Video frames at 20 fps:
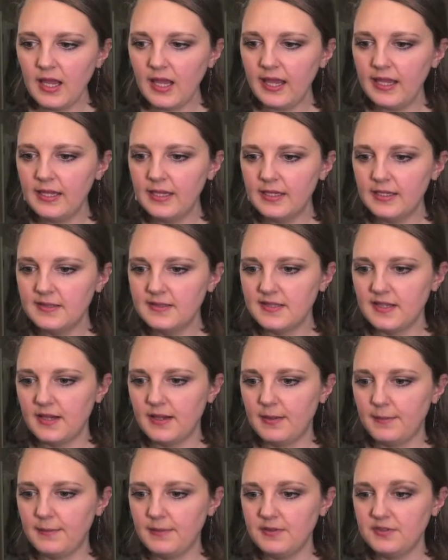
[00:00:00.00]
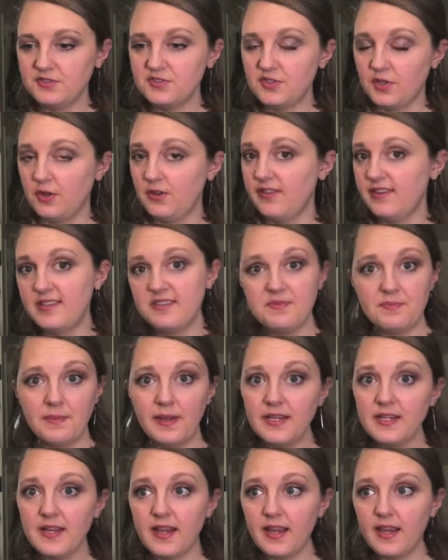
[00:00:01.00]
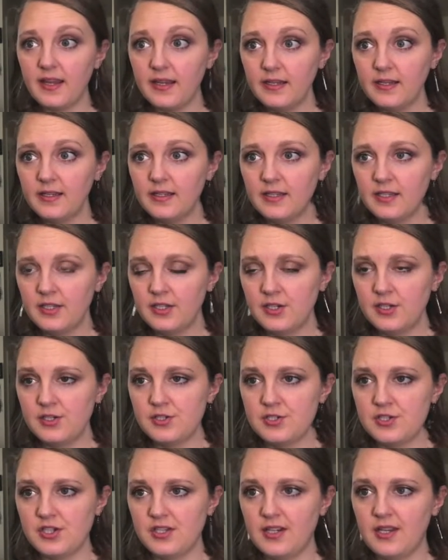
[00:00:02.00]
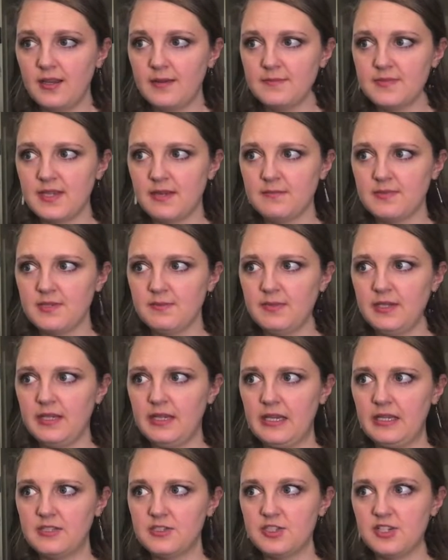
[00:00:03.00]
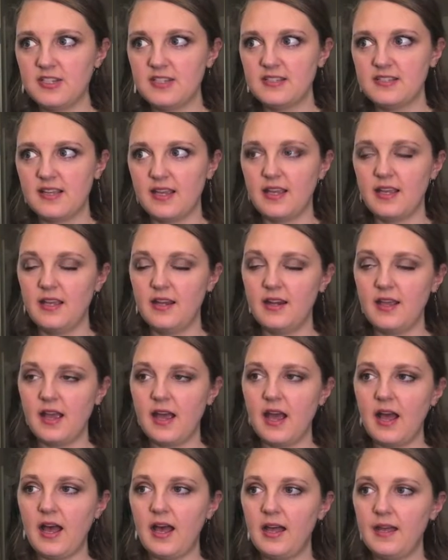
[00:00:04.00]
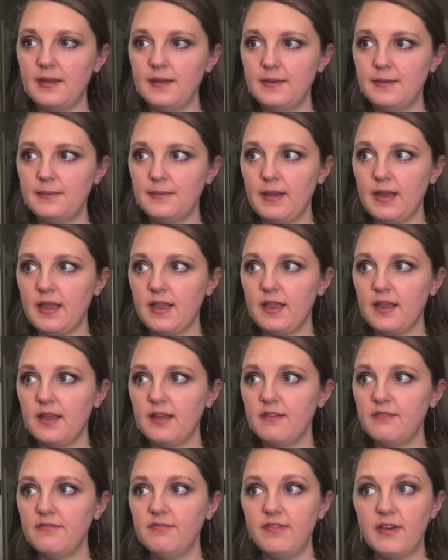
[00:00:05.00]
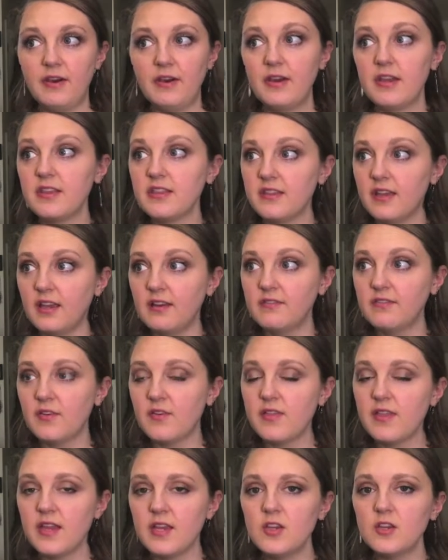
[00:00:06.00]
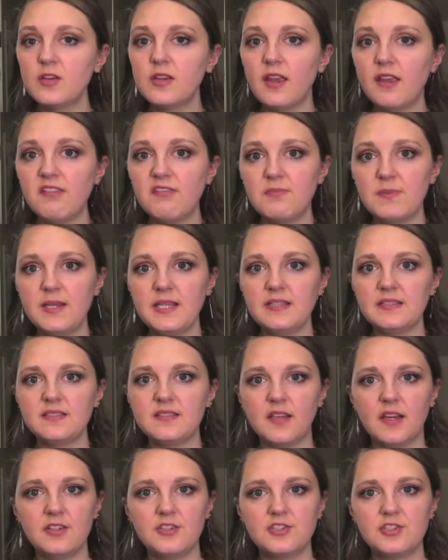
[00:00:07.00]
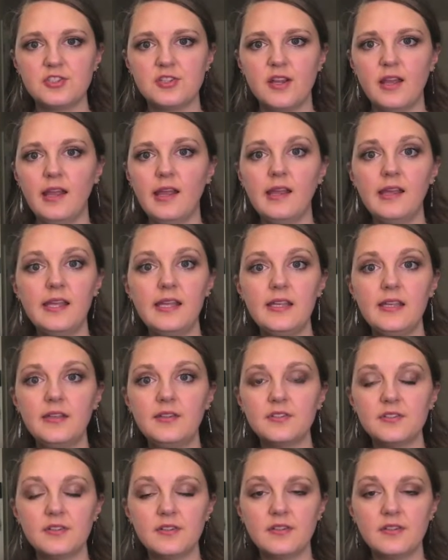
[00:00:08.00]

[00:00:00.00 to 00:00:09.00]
And so this Monday, she comes up to me and she said, I'm very thankful that you gave me such a